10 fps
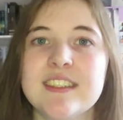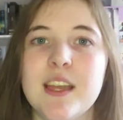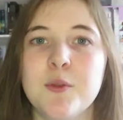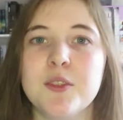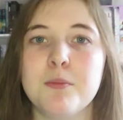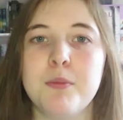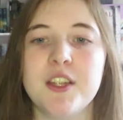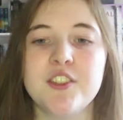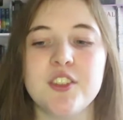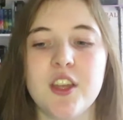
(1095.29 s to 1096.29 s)
It was a
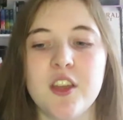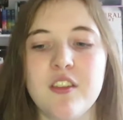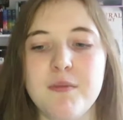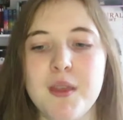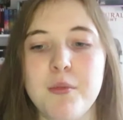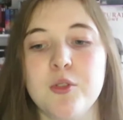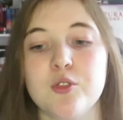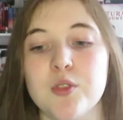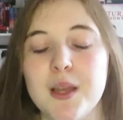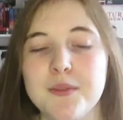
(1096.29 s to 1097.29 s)
bunch of people
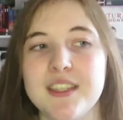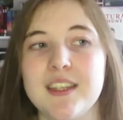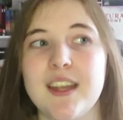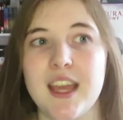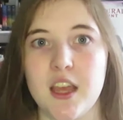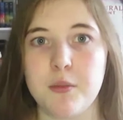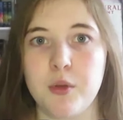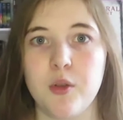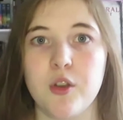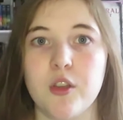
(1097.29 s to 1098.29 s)
trapped in an
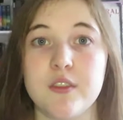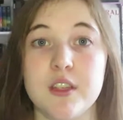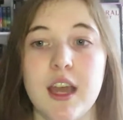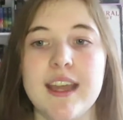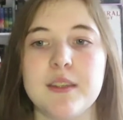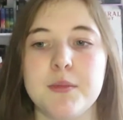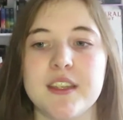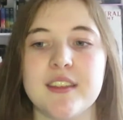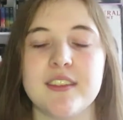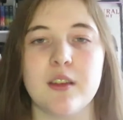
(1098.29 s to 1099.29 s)
airport overnight
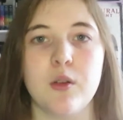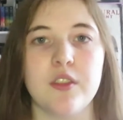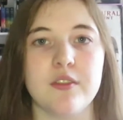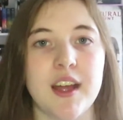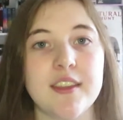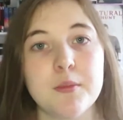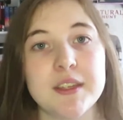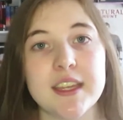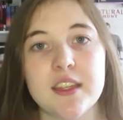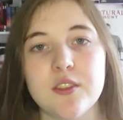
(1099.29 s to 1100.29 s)
because all the flights had
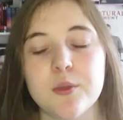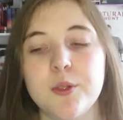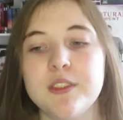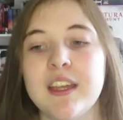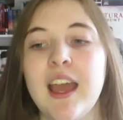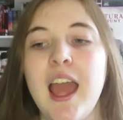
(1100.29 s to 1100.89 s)
been cancelled,